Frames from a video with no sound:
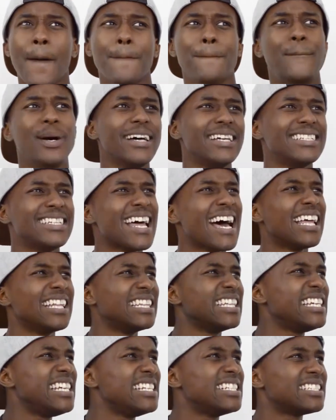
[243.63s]
but
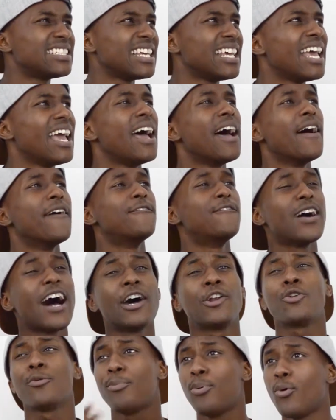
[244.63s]
not least,
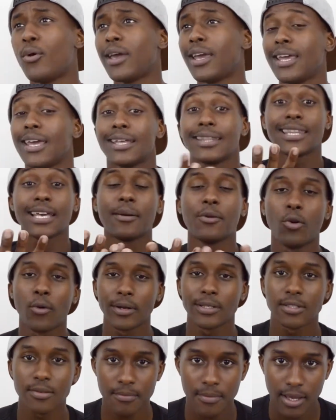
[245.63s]
final point that I'm
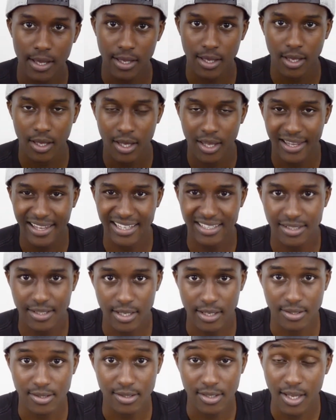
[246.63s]
going to make is
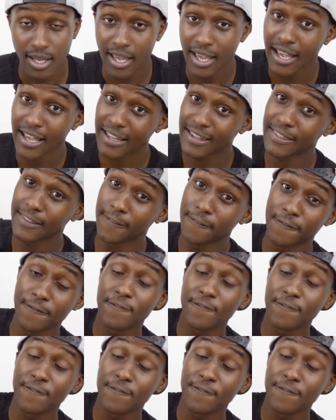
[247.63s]
this the